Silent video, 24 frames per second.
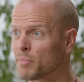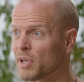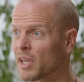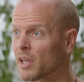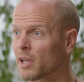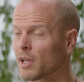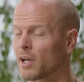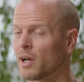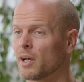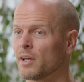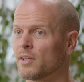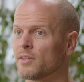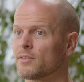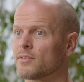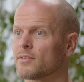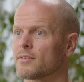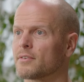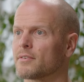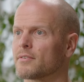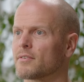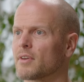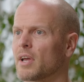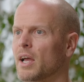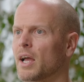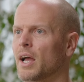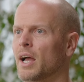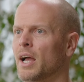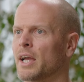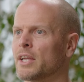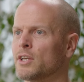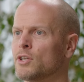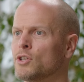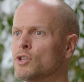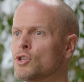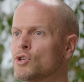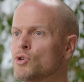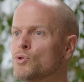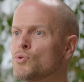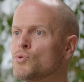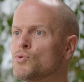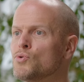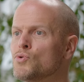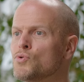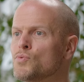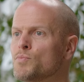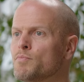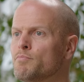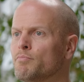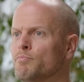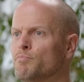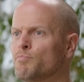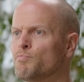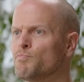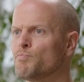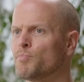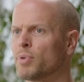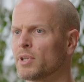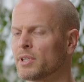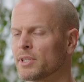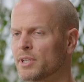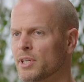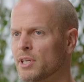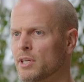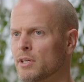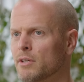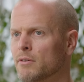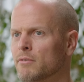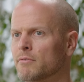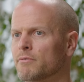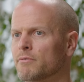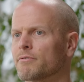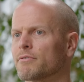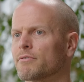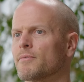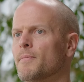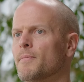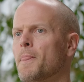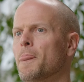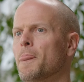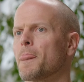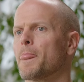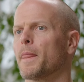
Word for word: because I do believe,